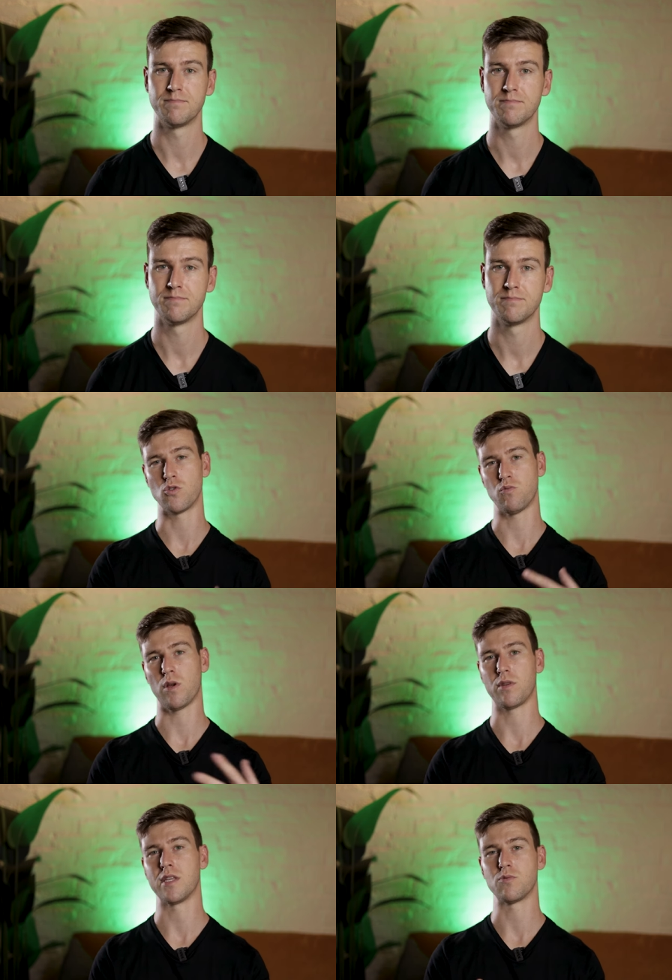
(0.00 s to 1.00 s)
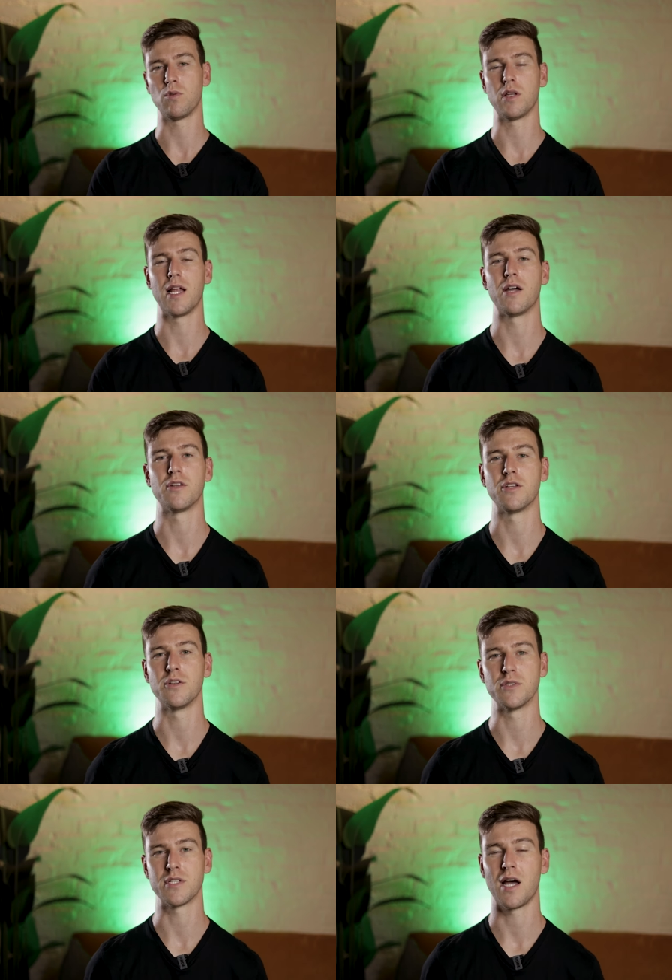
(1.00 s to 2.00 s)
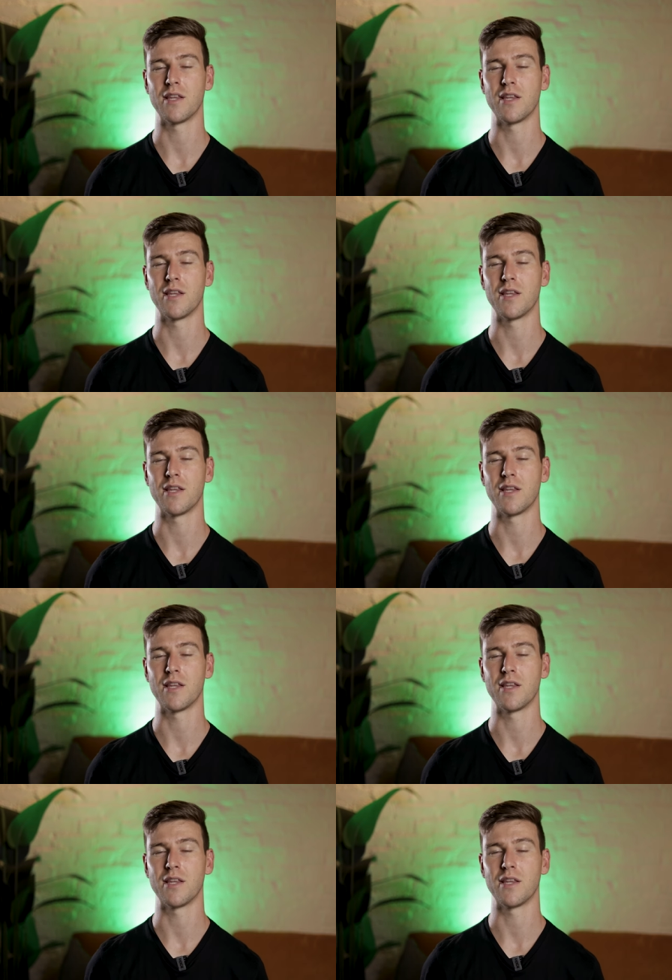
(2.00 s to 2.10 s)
And then of course, what this will allow you to do is